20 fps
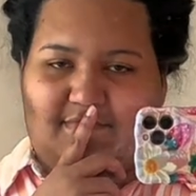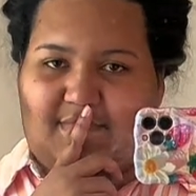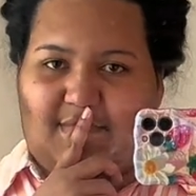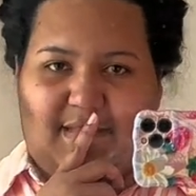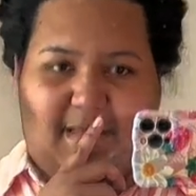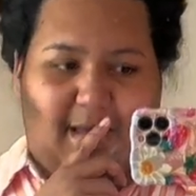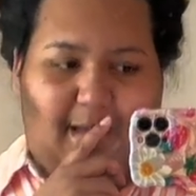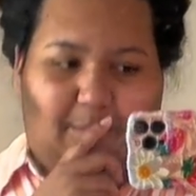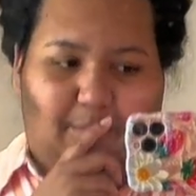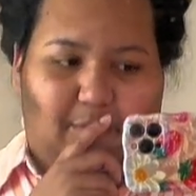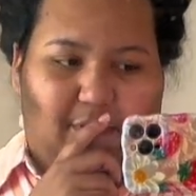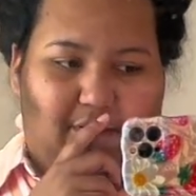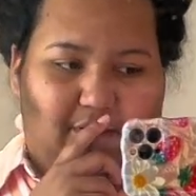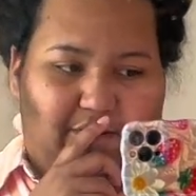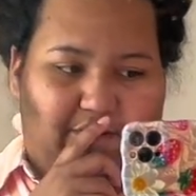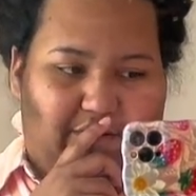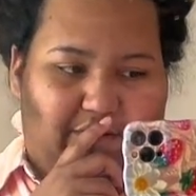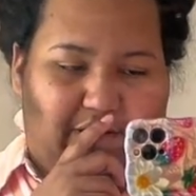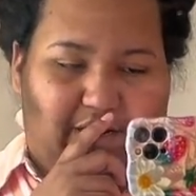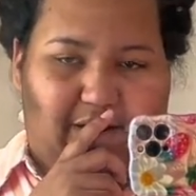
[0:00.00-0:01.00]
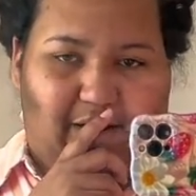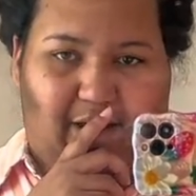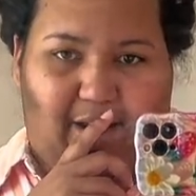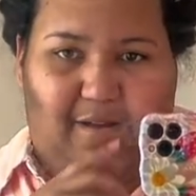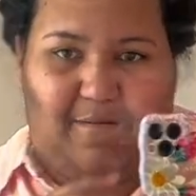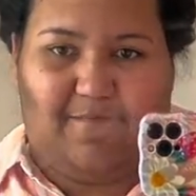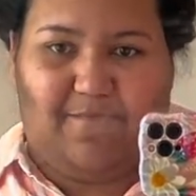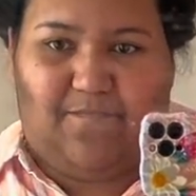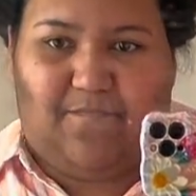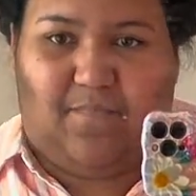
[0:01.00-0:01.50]
Absolutely not.
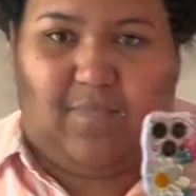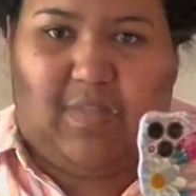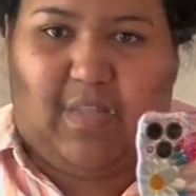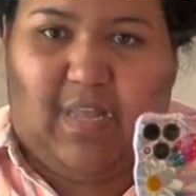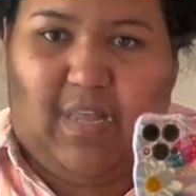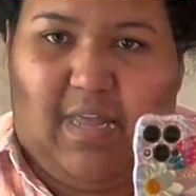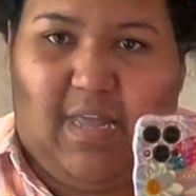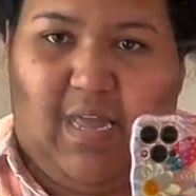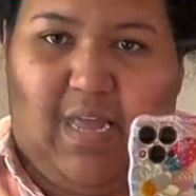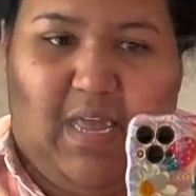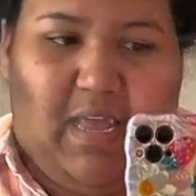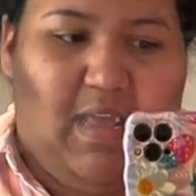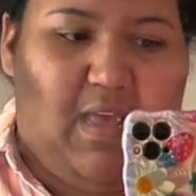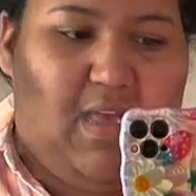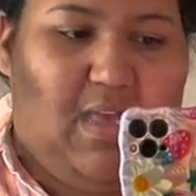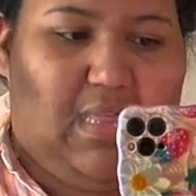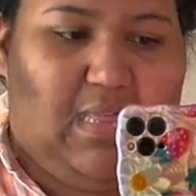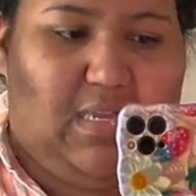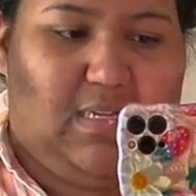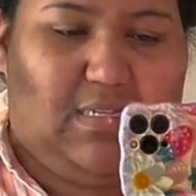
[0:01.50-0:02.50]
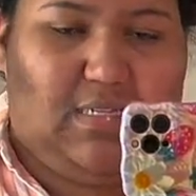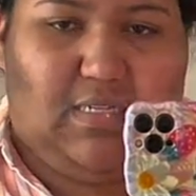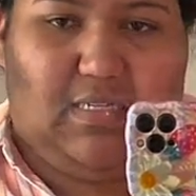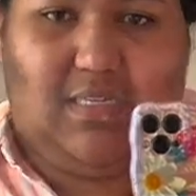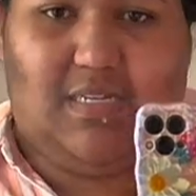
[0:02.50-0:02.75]
This is